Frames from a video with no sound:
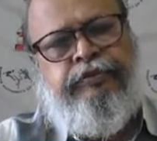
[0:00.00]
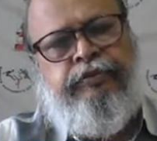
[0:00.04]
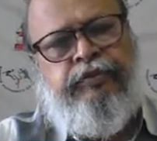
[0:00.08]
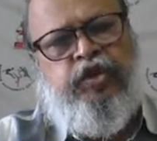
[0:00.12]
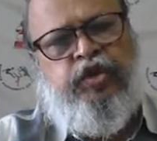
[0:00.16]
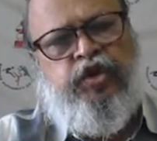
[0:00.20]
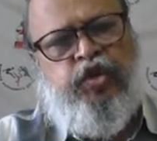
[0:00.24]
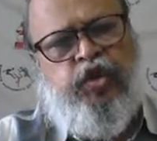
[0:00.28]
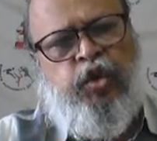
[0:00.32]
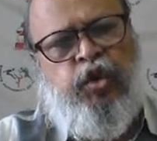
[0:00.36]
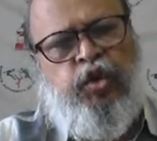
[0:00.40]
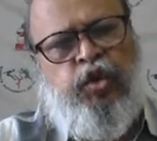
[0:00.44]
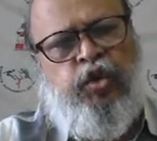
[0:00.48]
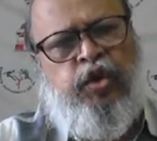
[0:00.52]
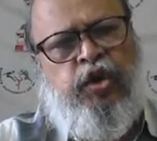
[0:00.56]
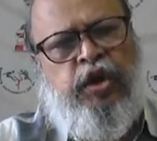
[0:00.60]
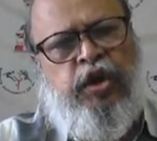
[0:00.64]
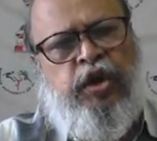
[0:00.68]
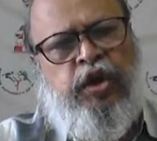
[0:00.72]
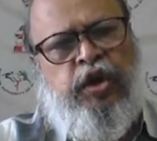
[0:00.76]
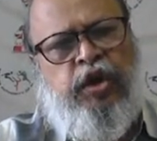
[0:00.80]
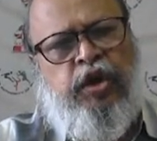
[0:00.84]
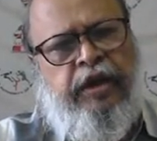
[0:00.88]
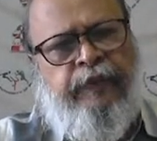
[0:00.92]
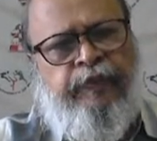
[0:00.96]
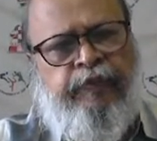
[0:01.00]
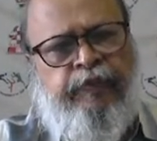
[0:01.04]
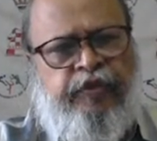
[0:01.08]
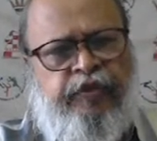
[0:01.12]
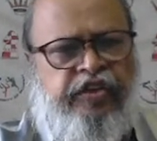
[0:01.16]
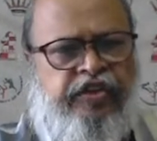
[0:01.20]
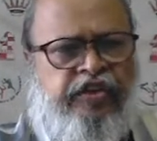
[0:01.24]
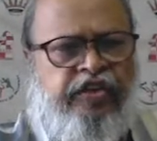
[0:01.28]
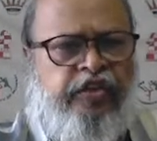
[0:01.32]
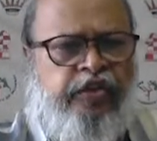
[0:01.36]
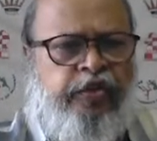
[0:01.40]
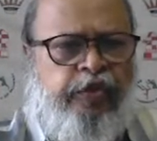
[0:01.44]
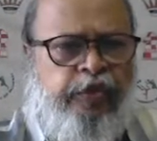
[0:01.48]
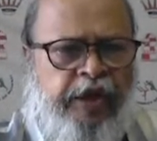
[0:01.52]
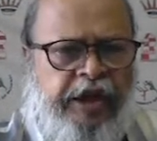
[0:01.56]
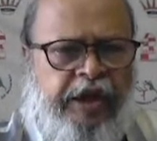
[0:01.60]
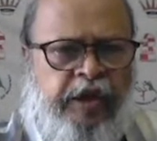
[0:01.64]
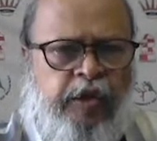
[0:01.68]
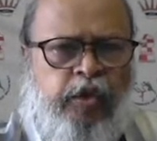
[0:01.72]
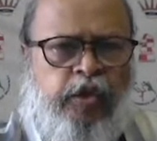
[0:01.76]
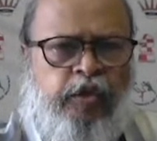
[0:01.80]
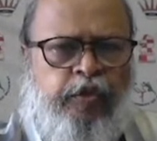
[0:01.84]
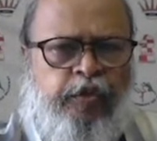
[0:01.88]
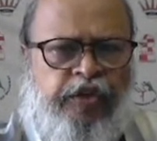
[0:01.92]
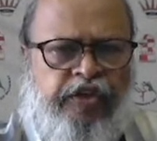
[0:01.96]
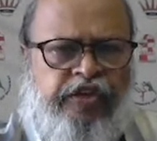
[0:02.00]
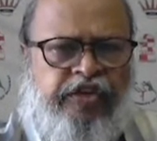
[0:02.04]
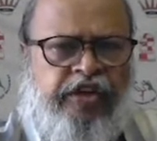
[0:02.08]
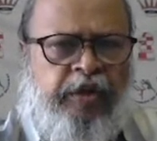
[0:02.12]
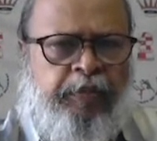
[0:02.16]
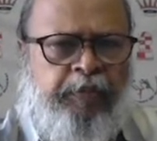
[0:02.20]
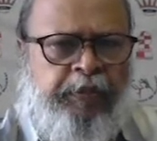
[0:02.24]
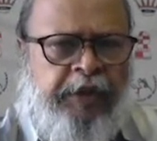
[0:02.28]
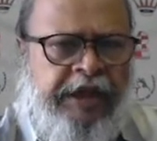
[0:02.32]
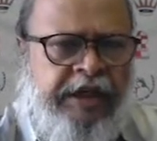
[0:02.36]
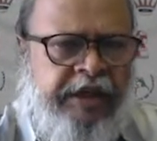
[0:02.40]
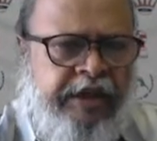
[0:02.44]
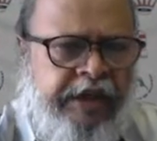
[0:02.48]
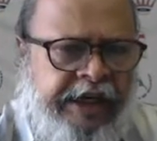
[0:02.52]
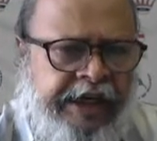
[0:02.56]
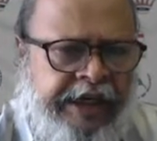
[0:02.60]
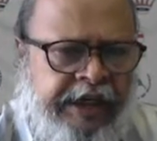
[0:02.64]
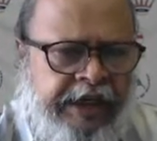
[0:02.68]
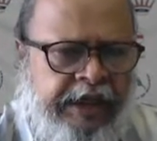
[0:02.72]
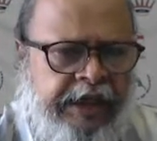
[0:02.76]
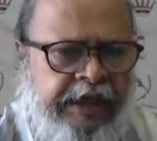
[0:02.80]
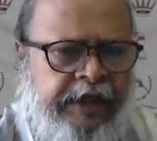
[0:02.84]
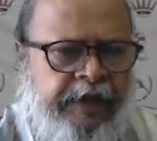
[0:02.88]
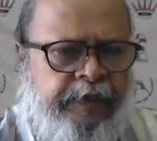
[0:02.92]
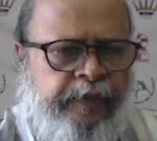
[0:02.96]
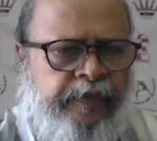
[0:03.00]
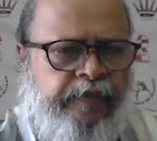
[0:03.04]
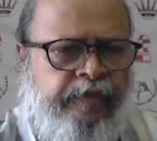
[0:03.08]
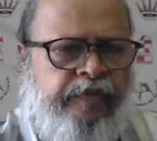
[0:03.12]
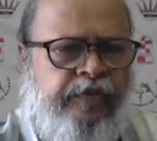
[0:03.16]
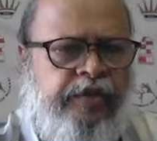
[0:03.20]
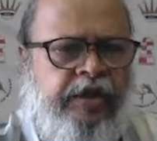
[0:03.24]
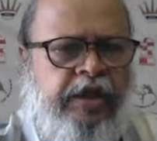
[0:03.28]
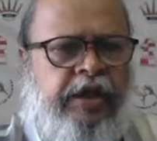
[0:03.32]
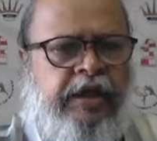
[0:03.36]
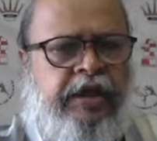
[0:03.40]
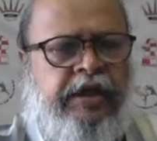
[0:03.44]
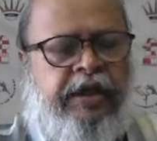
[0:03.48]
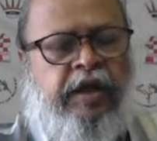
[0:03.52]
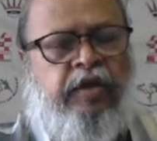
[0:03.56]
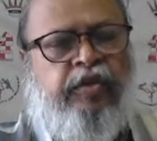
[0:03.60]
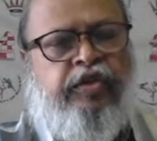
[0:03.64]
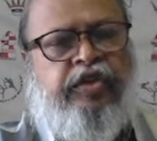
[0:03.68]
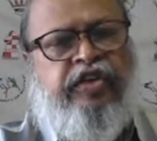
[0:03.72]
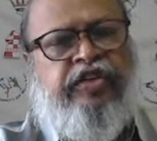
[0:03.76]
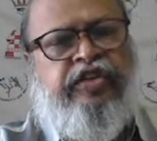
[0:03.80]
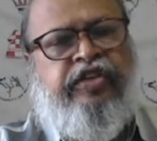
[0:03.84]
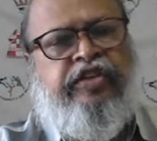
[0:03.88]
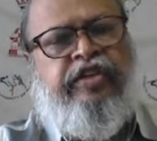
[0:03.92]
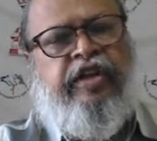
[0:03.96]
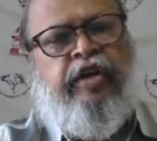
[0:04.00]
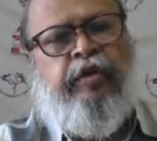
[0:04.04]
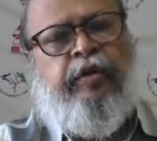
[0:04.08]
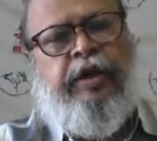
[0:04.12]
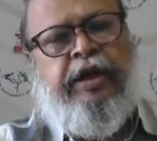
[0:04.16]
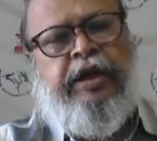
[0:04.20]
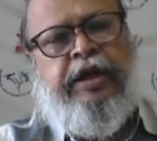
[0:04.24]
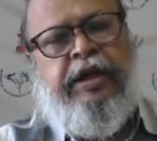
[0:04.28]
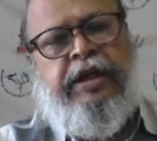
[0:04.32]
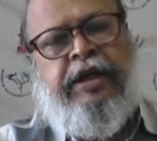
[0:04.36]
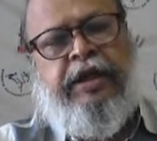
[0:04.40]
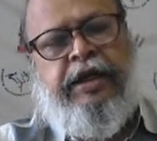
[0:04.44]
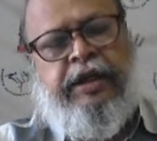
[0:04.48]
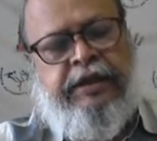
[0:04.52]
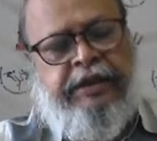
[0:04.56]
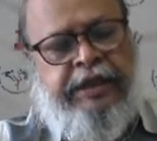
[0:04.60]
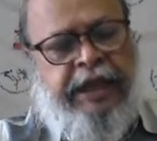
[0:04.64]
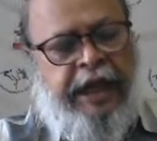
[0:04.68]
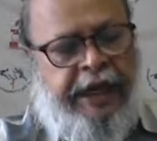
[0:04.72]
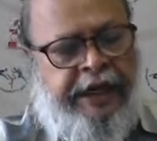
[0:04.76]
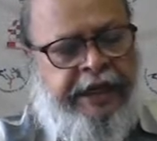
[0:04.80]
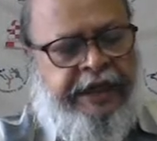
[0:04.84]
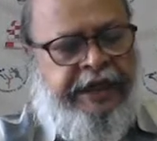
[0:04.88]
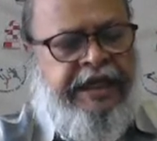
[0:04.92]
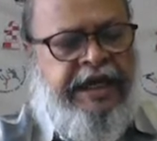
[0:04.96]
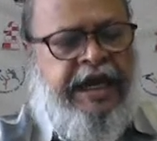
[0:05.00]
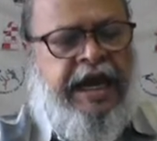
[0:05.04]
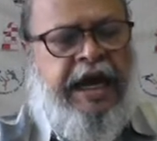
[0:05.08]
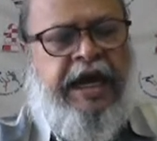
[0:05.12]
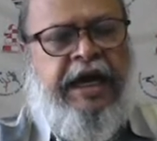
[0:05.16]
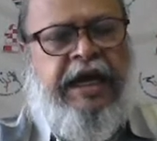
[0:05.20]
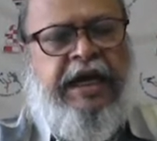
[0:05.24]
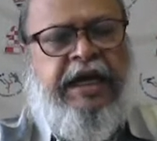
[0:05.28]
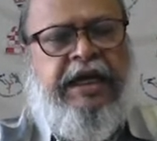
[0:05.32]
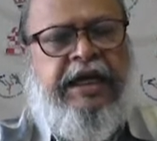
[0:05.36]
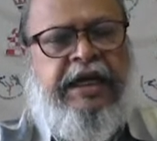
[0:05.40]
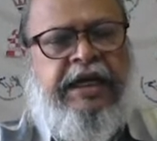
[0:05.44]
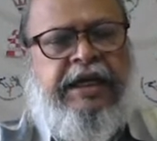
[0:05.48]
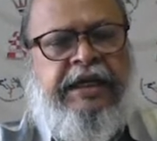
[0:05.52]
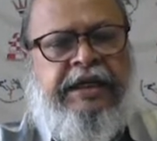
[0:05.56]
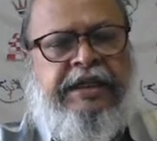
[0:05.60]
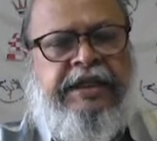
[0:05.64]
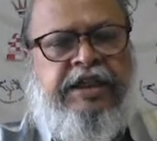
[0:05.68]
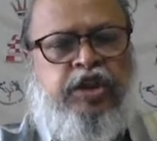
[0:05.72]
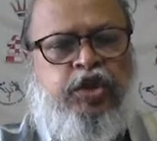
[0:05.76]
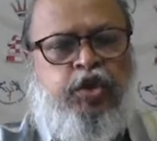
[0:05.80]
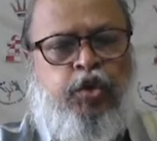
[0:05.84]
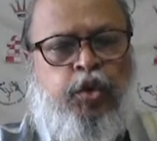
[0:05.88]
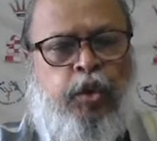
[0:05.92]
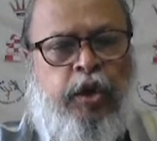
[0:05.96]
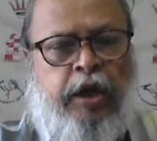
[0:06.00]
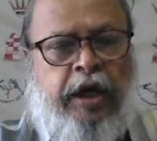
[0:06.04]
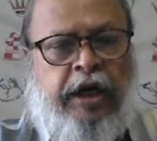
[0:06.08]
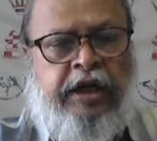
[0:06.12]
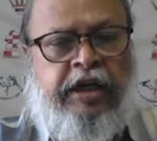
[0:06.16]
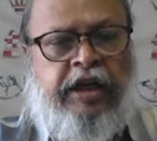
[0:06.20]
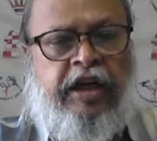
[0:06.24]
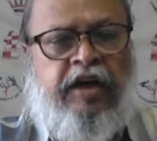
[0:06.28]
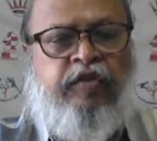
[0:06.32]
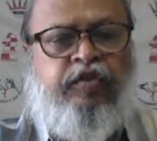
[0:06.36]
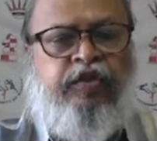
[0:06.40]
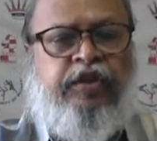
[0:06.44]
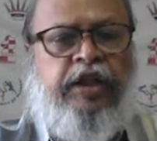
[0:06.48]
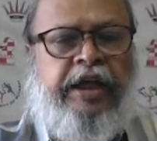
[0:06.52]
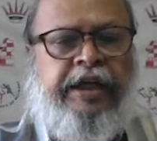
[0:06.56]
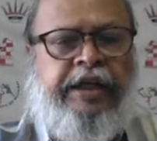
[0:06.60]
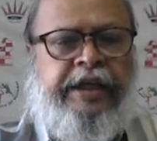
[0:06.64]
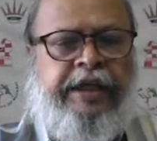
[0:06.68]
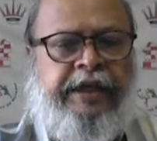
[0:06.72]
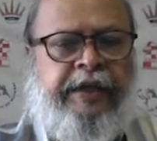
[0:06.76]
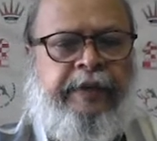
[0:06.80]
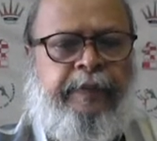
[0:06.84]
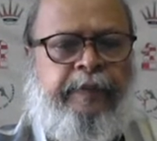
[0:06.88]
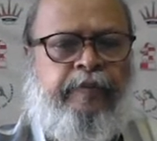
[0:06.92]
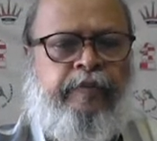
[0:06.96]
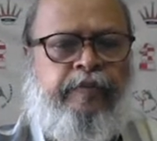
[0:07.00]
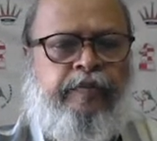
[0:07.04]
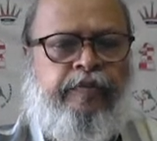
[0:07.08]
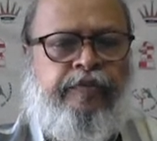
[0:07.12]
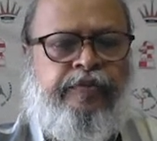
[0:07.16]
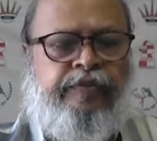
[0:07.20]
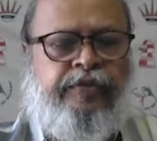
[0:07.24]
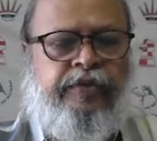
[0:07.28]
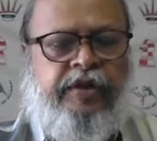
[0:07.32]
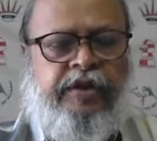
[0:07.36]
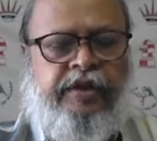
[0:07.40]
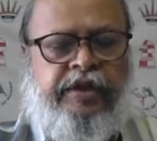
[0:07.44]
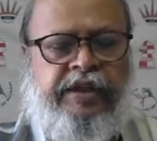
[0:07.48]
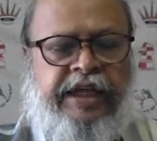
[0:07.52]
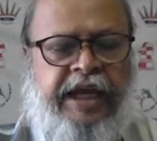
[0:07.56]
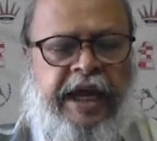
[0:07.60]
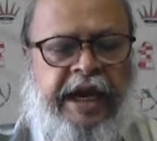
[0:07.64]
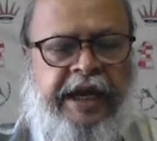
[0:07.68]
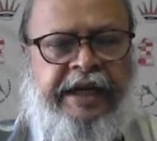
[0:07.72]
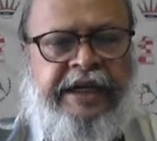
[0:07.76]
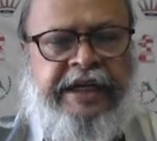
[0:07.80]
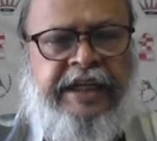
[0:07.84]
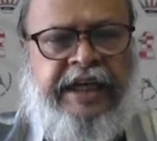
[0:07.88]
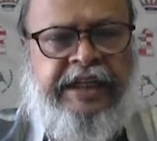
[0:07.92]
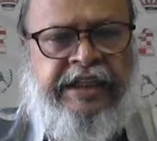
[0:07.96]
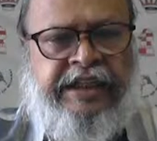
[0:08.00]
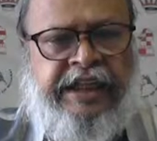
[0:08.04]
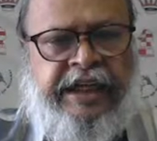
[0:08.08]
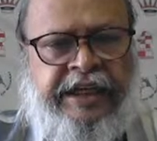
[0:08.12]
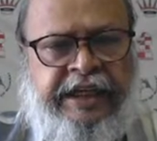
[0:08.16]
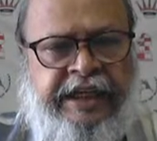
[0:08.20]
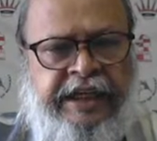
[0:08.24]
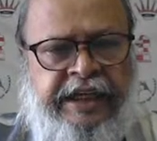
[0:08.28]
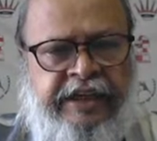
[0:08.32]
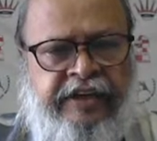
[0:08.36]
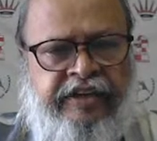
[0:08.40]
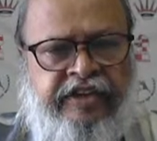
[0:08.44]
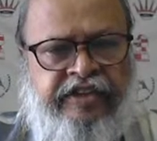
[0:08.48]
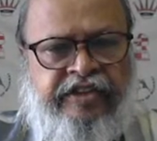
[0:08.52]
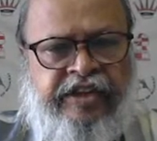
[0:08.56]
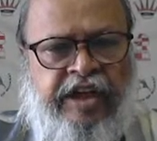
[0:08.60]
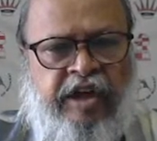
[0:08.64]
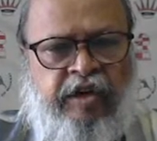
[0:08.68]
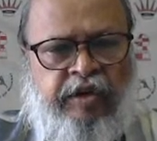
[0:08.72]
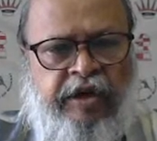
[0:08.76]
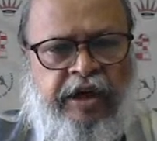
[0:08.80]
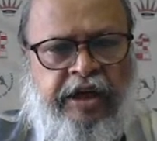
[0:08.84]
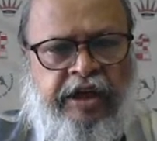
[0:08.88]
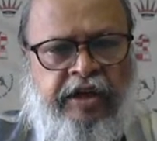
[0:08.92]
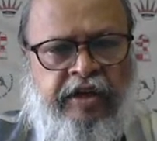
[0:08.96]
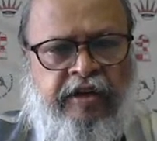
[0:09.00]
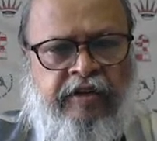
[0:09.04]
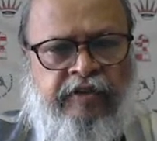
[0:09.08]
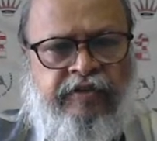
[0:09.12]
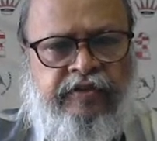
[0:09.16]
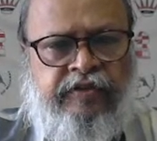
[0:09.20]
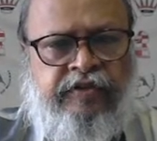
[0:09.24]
So this is very good. Fischer playing correctly. Now this is the one. The idea is to cut off the king. The idea the king is now cut off.